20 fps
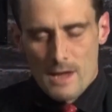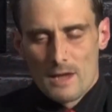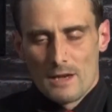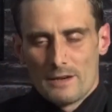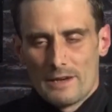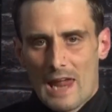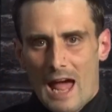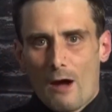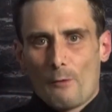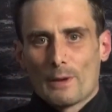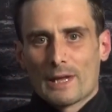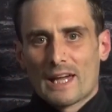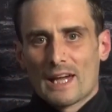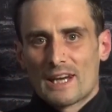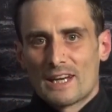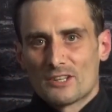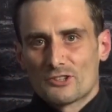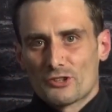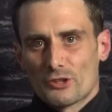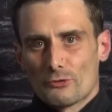now we
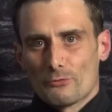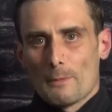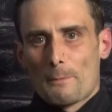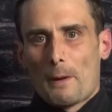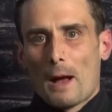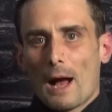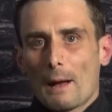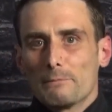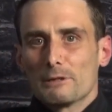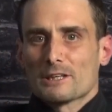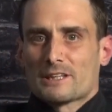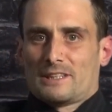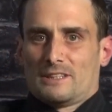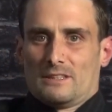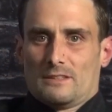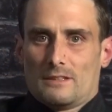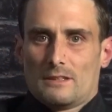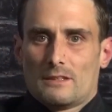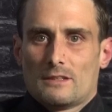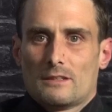get into the
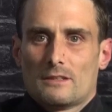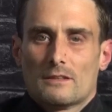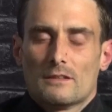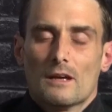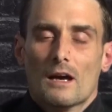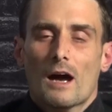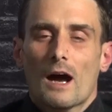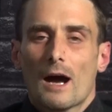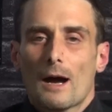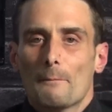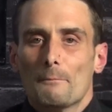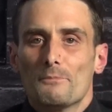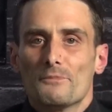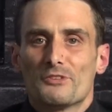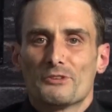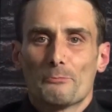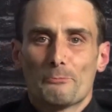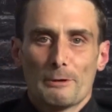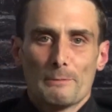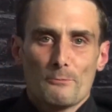Republican
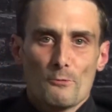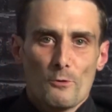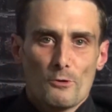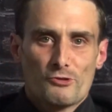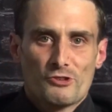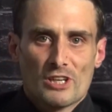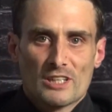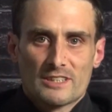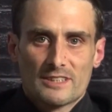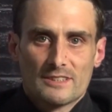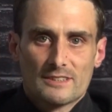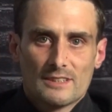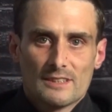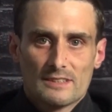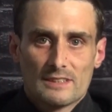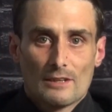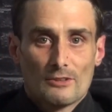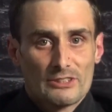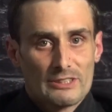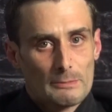Supreme Court
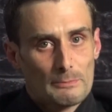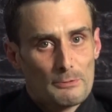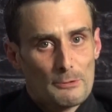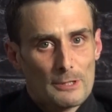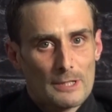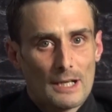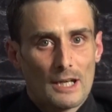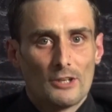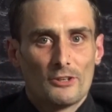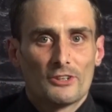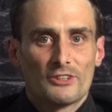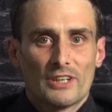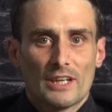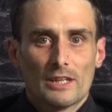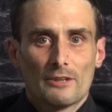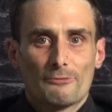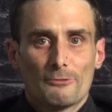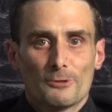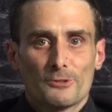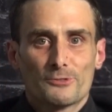justices. Now, it's important to
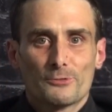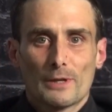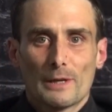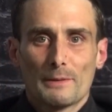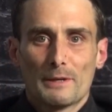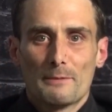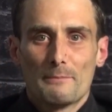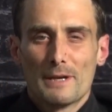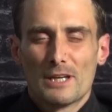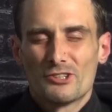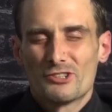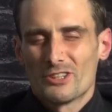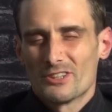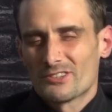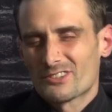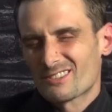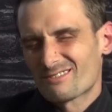understand the first one I'm going to mention is